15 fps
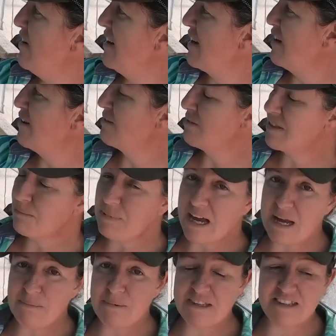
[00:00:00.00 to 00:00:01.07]
and it goes with the
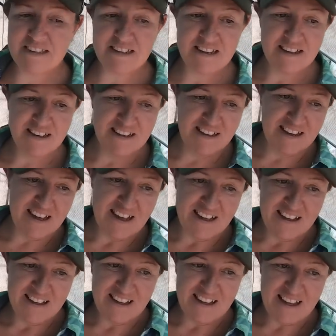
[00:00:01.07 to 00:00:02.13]
pipes.
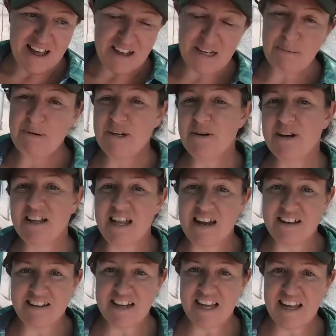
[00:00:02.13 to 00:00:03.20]
I'll just be doing a lot
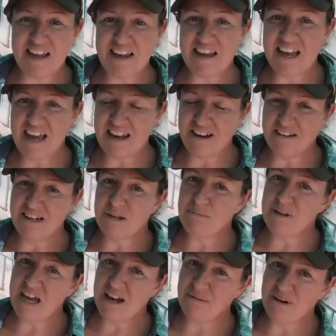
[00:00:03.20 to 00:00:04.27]
of digging, and I'll need to
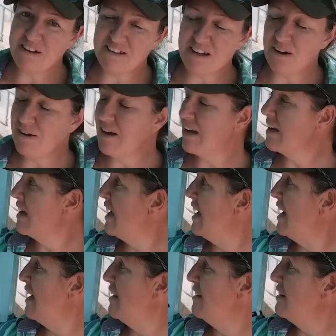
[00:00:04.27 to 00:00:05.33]
plan where it's going,
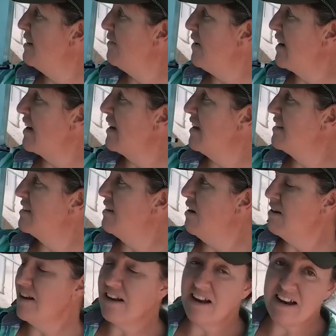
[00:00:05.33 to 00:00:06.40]
and if I can get
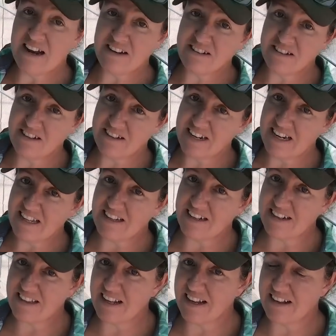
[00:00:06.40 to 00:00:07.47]
started on actually digging
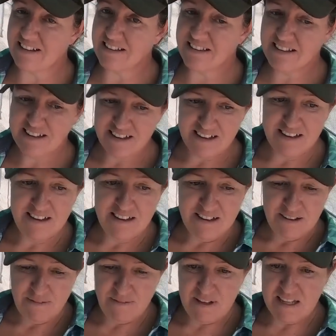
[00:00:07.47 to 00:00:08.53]
these things,
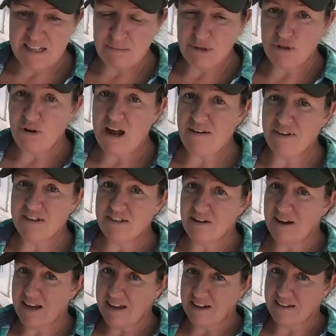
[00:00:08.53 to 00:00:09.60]
filling them with gravel so
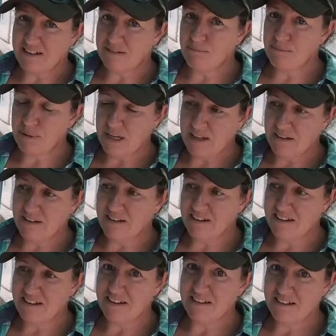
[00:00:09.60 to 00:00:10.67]
I can just build
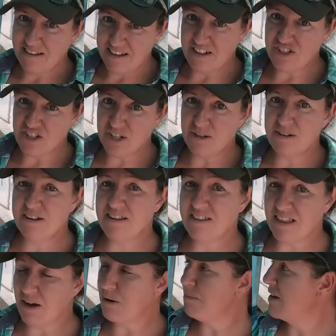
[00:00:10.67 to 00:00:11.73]
in June,
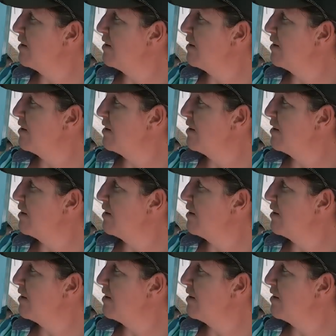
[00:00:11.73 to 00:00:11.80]
that would be